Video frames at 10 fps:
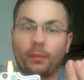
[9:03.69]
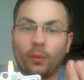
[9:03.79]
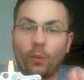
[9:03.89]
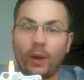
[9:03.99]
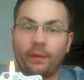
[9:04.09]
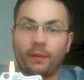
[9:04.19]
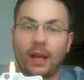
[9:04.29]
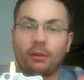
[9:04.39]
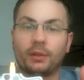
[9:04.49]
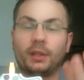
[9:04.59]
the white
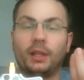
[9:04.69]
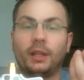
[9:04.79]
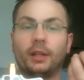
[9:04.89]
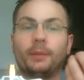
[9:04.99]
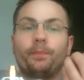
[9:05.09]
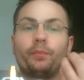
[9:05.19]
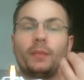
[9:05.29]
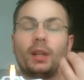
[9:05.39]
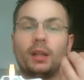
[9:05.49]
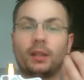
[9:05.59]
flowers in here
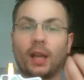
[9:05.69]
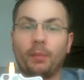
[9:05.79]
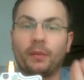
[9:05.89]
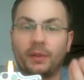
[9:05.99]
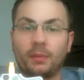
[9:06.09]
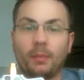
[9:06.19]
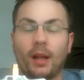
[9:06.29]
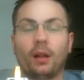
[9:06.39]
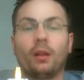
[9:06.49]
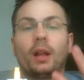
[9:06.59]
type of
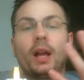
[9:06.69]
smell.